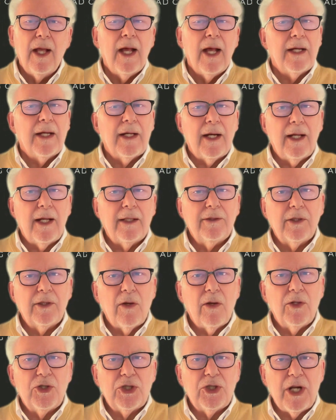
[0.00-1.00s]
and I'd like to go
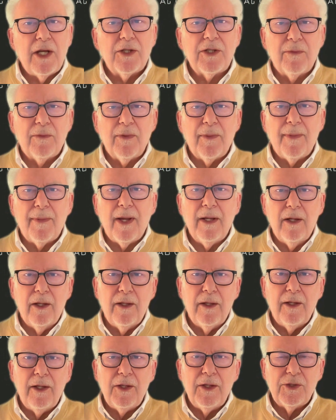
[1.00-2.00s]
and share some of my
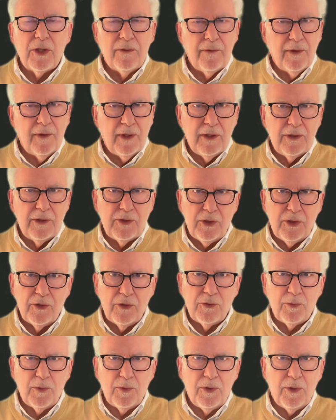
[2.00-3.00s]
learnings over these
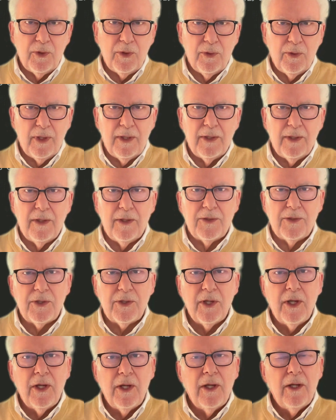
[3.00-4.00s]
years with you in this
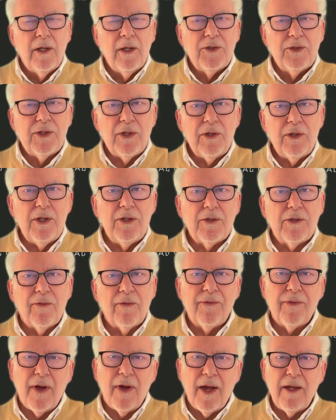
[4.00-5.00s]
series of
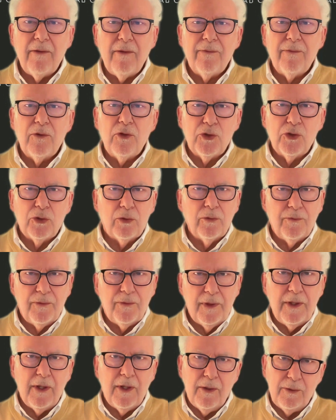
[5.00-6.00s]
5 short
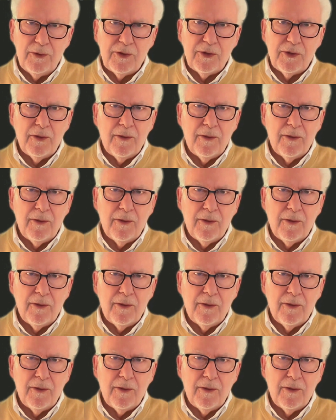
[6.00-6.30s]
videos,